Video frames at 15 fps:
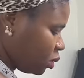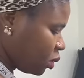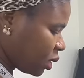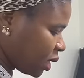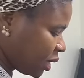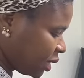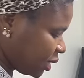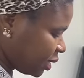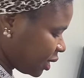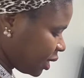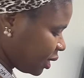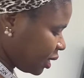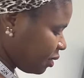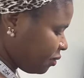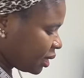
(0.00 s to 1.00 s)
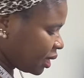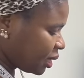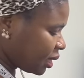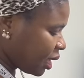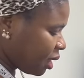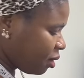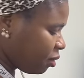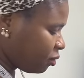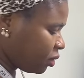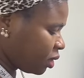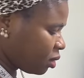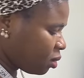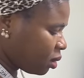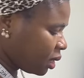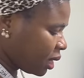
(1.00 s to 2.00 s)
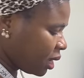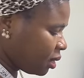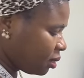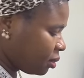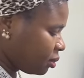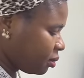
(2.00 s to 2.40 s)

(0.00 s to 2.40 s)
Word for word: you locate the center, center of the collar,